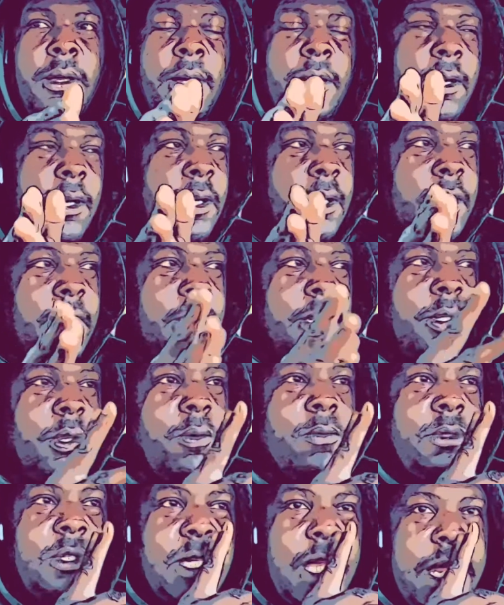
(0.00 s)
uh
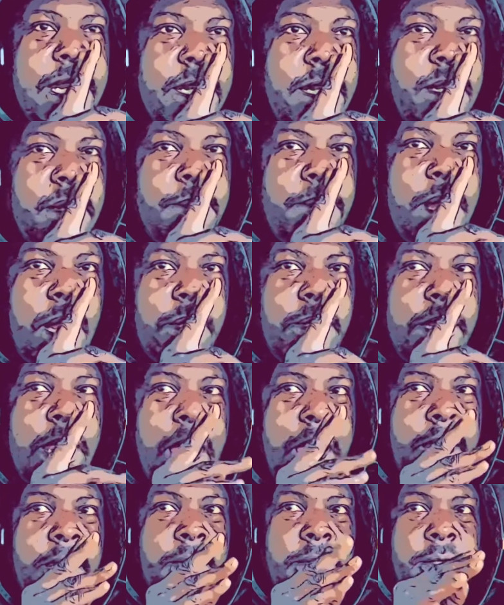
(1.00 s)
don't say nothing about
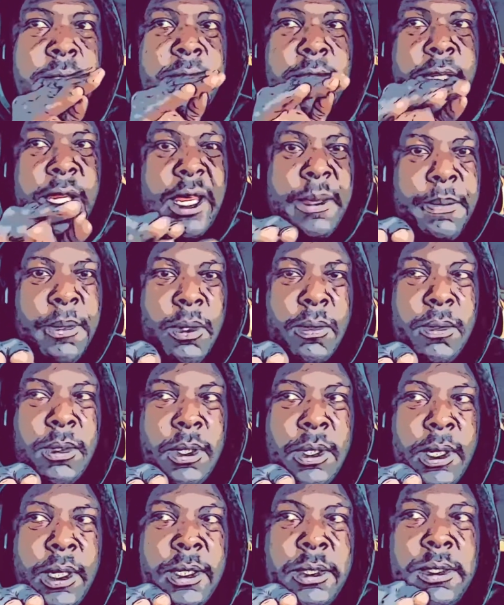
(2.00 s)
that. Keep it on the
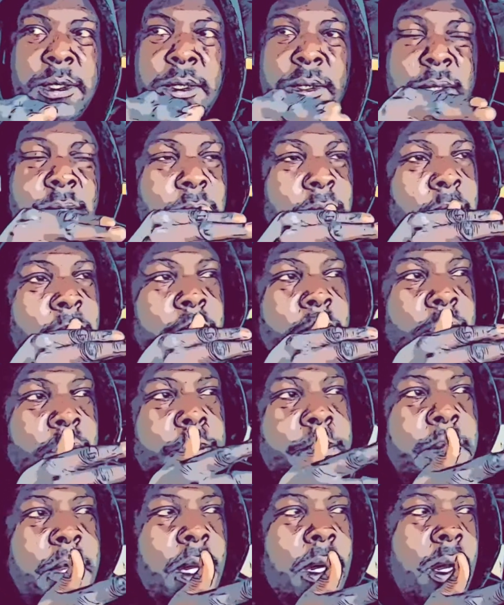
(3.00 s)
hush. It'd
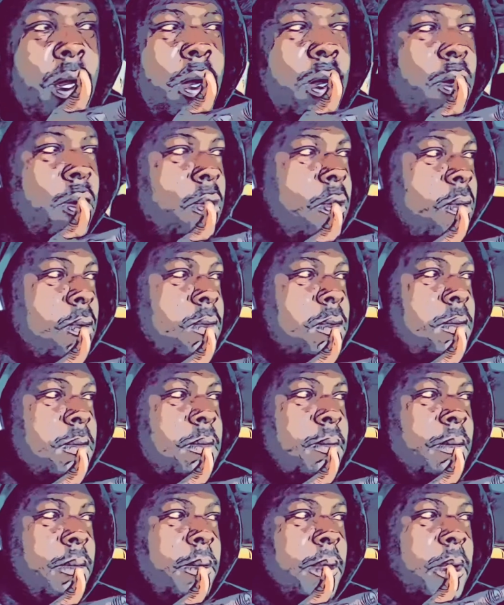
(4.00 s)
be a whole
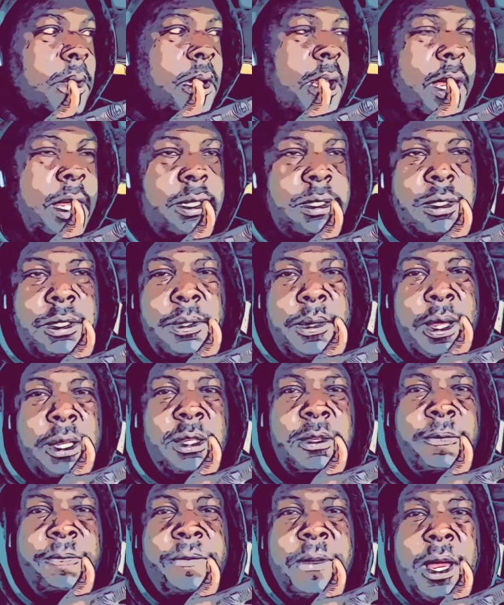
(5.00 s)
molester at
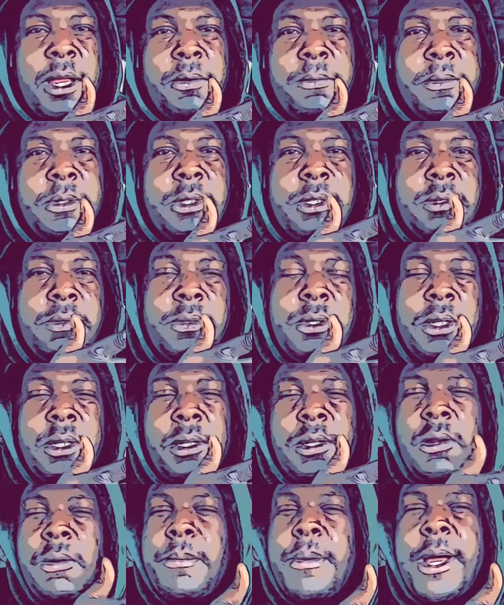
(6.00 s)
the family reunion and
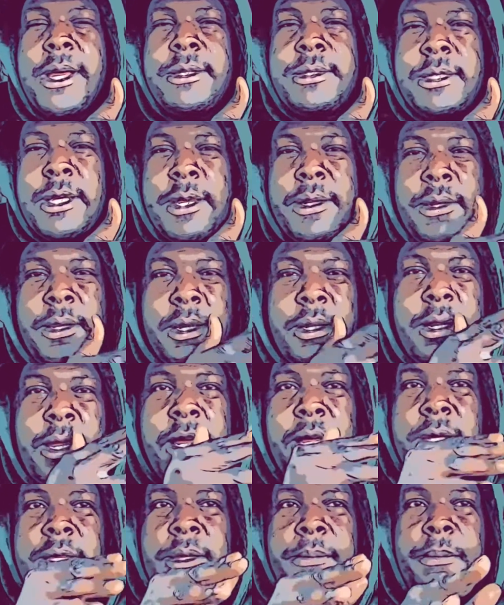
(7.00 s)
nobody say nothing.
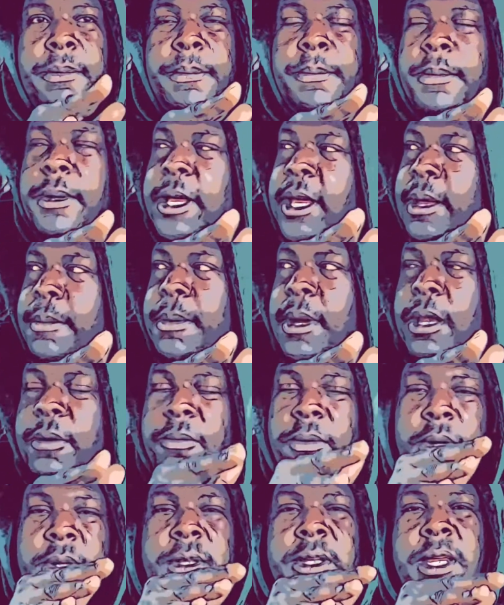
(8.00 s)
Everybody
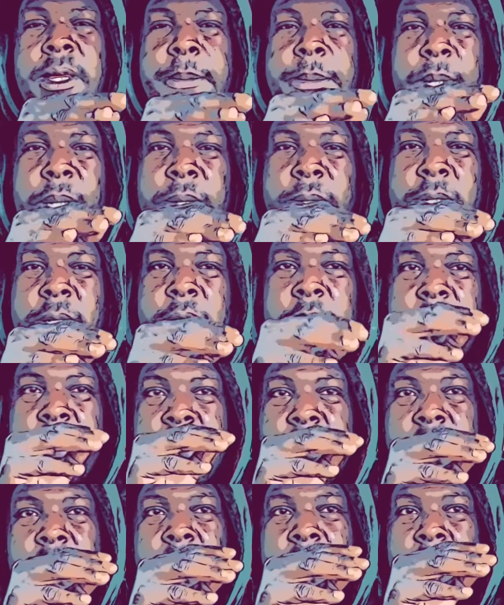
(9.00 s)
wanna keep it on the hush
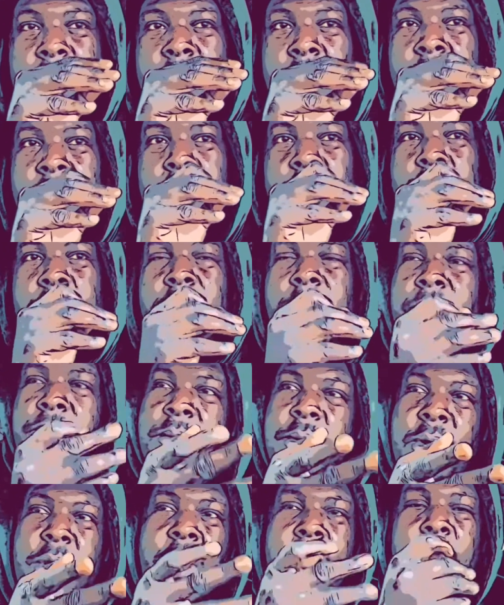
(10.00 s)

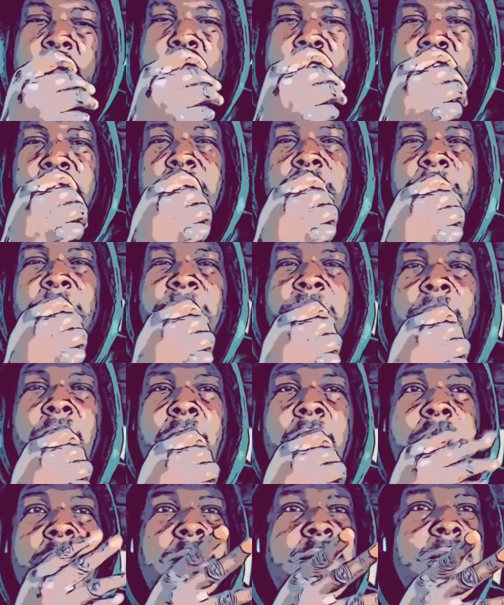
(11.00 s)
call out them
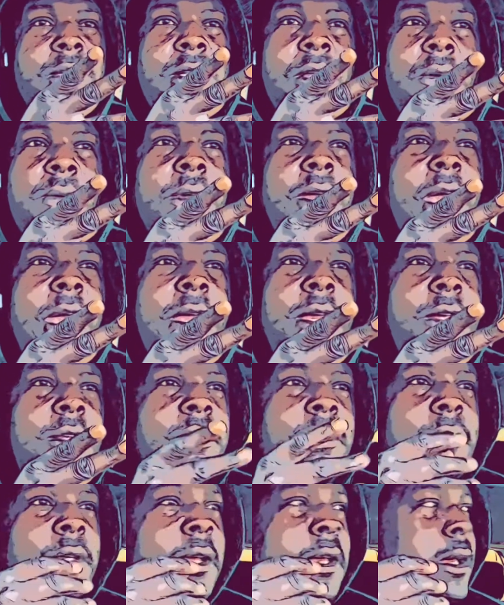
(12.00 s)
flaws. It's okay.
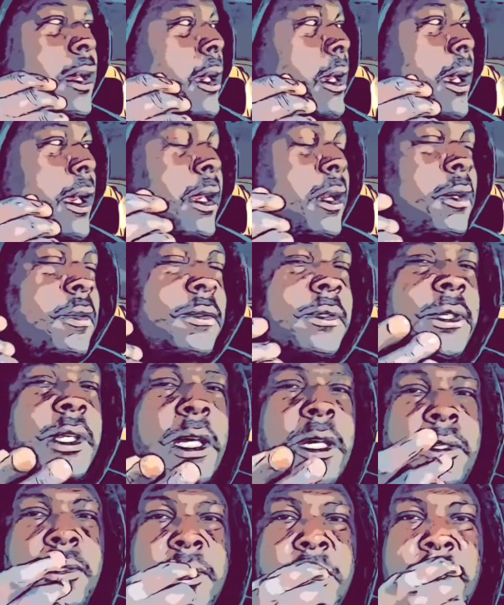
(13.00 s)
Ain't no
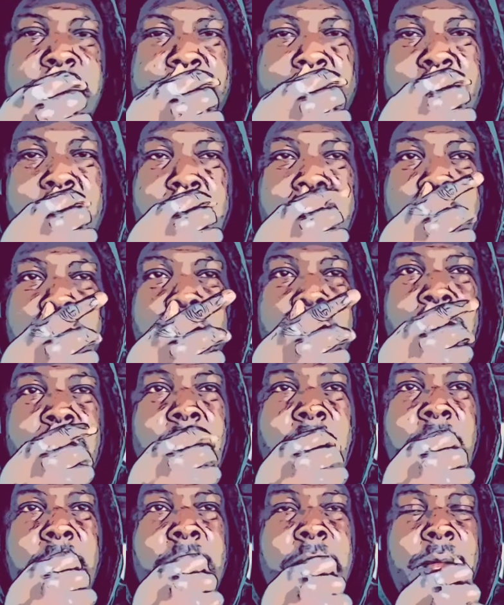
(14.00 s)
disrespect because you
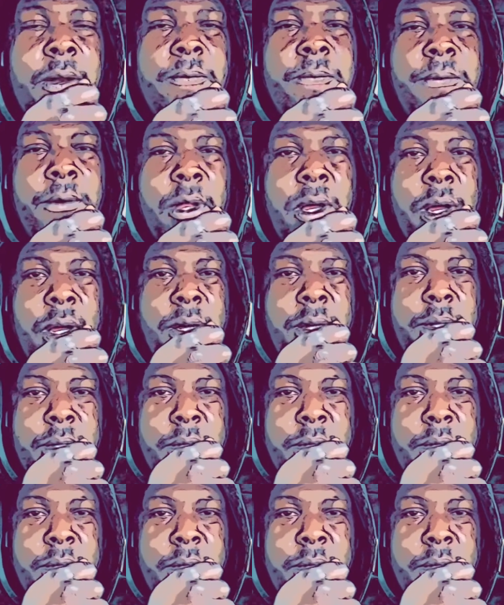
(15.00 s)
call out a flaw.